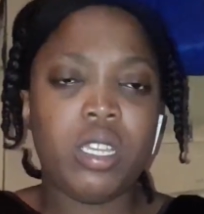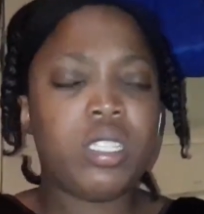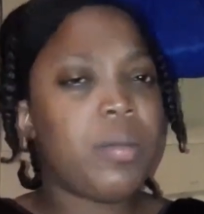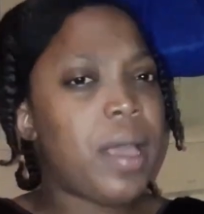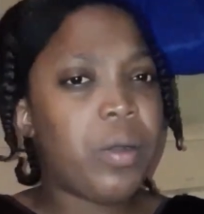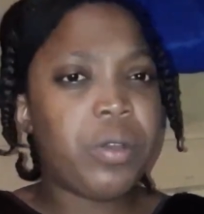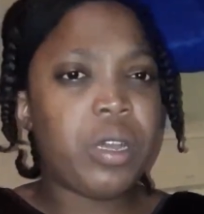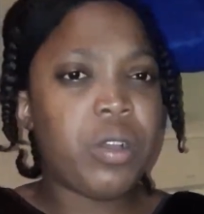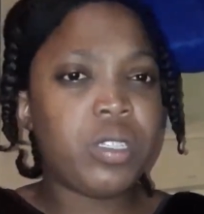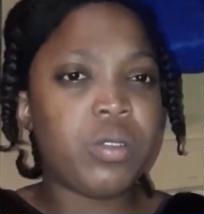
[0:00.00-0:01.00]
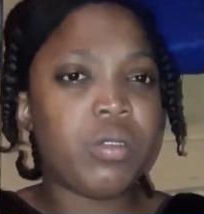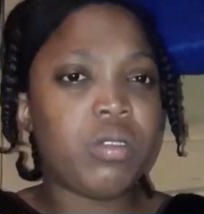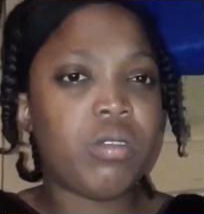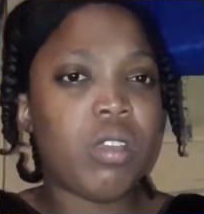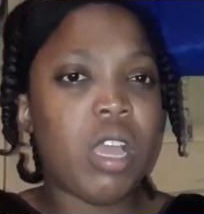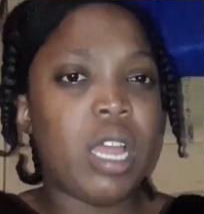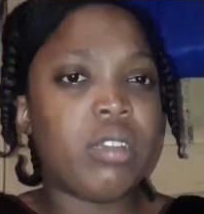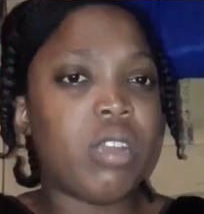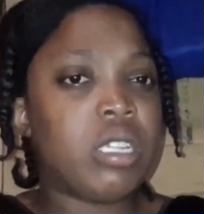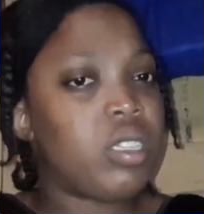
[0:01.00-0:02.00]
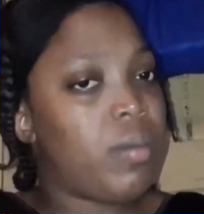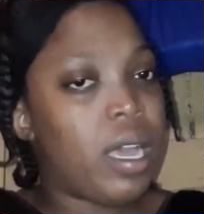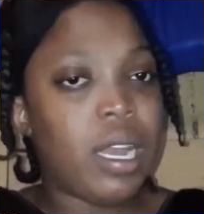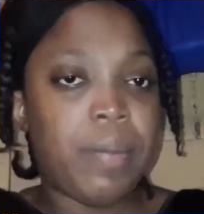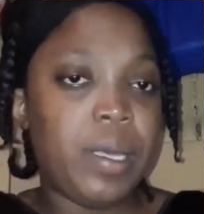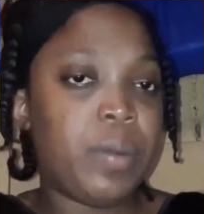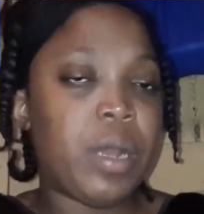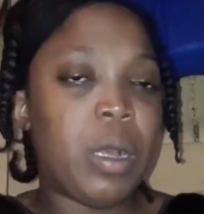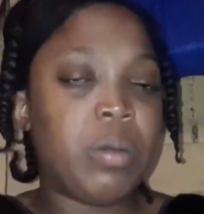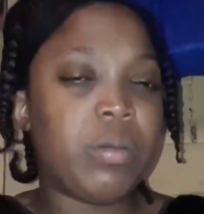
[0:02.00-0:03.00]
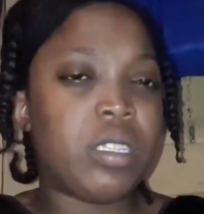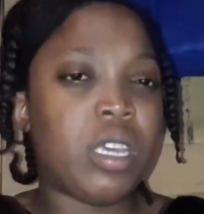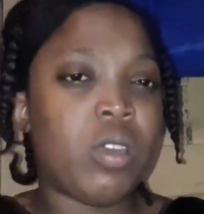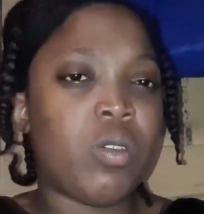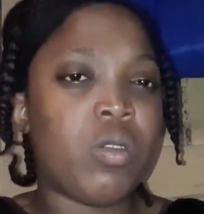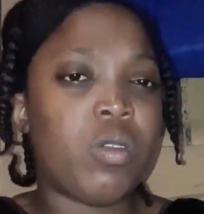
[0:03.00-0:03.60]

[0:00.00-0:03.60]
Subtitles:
So my older cousin and some other people that come to me and say,